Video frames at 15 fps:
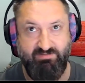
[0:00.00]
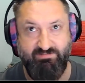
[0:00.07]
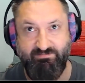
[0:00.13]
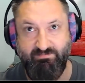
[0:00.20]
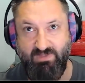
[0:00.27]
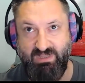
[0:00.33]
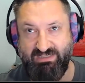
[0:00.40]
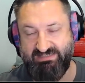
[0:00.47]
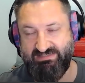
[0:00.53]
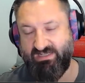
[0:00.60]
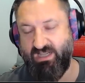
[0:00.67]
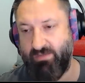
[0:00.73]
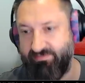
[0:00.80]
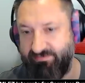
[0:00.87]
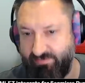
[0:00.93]
of, I guess, the
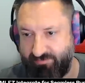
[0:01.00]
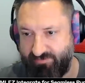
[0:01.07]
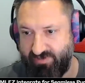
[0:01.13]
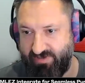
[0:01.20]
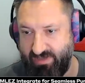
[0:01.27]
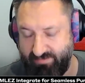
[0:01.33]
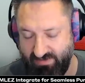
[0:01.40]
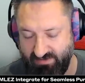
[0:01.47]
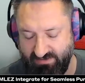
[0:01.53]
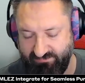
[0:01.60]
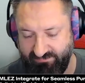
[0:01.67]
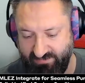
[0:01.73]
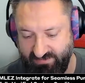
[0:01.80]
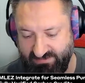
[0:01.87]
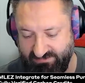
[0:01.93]
carbon footprint of their building,
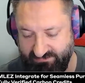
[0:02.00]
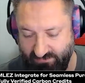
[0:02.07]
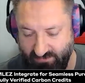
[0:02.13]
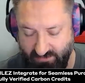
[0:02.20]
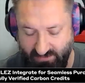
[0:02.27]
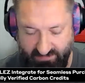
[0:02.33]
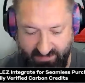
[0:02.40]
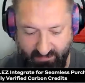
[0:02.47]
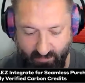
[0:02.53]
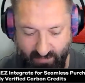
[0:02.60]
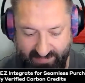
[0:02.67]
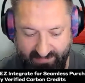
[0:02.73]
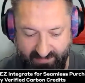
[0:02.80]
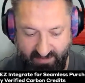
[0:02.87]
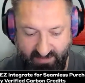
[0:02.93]
first of all, and then
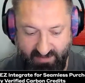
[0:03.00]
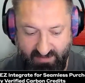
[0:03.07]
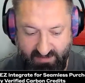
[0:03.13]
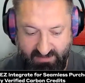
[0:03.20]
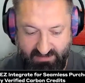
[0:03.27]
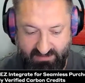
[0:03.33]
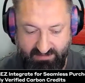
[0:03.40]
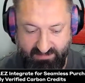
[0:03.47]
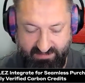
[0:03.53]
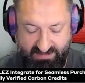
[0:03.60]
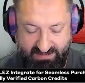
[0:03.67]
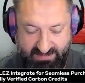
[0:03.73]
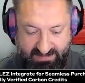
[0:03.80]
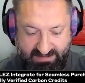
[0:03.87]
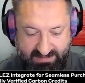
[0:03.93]
whether
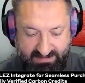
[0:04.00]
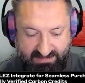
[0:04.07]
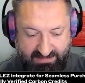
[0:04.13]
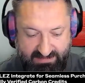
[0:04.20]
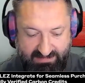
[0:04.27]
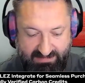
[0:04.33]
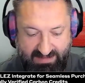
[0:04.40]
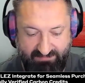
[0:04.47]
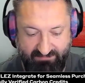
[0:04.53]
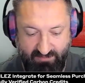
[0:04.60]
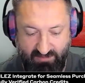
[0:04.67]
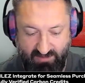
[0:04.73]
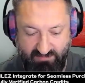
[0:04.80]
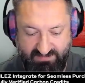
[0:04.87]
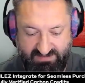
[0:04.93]
the
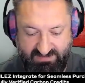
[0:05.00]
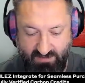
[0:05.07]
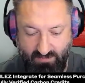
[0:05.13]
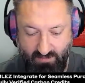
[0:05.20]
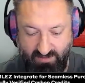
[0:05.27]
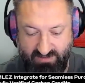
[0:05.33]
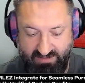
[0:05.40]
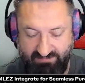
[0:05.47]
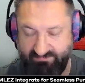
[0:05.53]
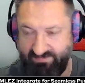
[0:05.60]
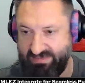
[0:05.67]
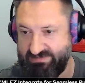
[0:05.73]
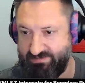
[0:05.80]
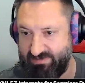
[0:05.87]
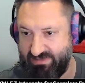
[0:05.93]
level of solar
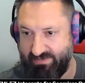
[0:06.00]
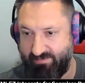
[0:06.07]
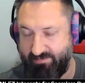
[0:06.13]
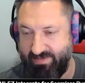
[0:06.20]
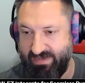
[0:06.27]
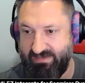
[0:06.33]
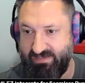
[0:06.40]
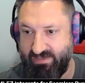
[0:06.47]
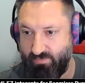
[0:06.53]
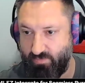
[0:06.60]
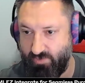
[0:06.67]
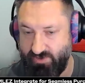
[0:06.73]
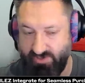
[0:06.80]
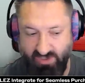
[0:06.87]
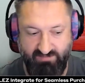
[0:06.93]
investment they were making
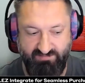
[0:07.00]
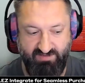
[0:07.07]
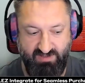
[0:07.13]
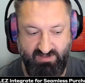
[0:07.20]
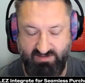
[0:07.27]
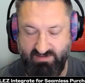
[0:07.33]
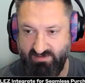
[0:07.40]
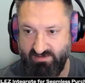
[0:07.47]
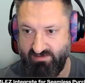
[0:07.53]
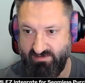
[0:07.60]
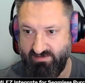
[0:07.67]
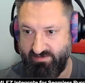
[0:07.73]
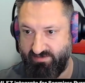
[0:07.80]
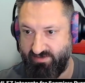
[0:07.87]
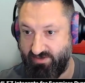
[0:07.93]
would cover
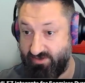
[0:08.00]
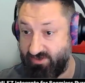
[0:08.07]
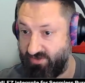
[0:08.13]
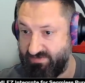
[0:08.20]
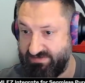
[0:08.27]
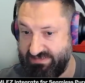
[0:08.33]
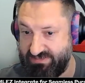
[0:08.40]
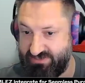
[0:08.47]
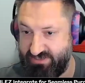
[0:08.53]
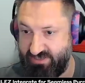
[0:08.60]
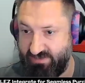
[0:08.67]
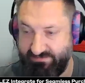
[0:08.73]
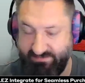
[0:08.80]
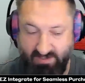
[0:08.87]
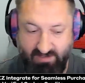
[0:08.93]
the usage
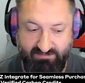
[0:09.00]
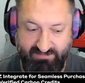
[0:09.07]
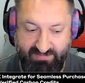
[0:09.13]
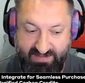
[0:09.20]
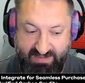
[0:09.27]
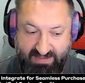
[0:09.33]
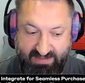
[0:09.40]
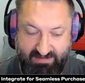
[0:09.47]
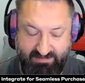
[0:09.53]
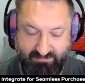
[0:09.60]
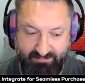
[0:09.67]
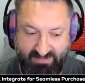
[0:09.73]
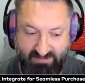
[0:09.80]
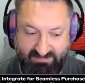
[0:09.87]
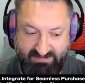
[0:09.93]
enough of their
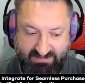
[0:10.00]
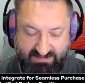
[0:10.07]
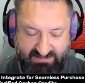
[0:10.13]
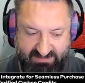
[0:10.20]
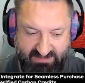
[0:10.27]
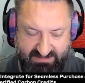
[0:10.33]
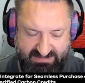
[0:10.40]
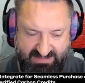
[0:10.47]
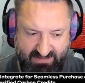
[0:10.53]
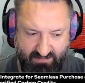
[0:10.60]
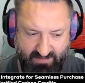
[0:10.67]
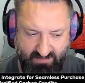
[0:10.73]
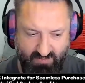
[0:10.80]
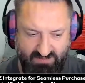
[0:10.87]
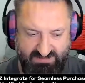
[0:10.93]
building. It turns
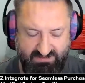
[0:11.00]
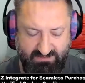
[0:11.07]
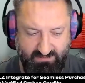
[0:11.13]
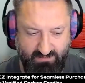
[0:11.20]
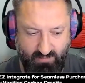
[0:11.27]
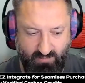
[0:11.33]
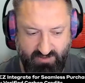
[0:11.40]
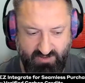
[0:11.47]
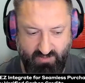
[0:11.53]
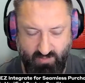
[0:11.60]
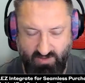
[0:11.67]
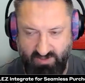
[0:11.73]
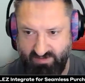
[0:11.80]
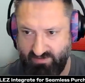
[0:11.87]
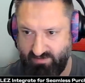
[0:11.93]
out it wouldn't
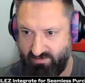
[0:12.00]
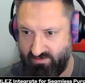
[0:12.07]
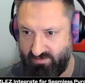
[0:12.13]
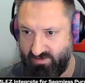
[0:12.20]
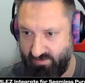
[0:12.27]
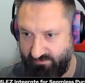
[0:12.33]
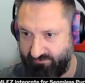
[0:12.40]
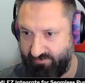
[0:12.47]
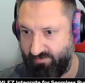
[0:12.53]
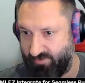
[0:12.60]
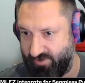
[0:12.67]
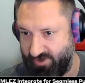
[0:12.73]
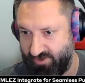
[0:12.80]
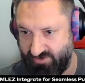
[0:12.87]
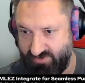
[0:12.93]
quite cover it
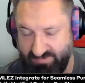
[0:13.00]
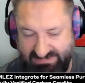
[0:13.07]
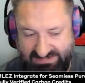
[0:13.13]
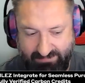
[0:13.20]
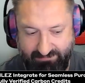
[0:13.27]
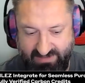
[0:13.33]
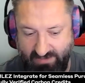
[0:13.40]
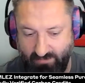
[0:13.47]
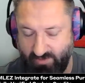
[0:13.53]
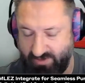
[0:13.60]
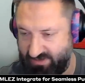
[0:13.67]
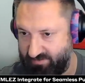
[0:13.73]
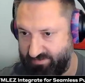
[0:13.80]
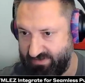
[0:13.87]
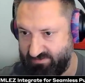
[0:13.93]
100%, but they
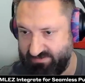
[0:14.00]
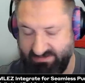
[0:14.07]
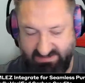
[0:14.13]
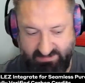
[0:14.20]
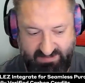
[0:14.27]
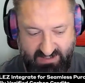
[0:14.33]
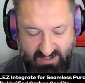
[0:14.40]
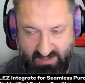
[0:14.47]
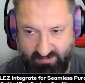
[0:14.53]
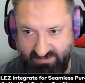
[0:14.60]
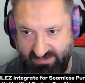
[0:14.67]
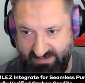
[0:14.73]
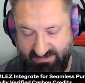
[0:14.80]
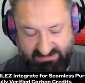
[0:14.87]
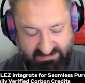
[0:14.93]
wanted the building to be
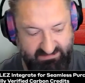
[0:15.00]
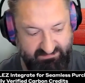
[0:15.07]
carbon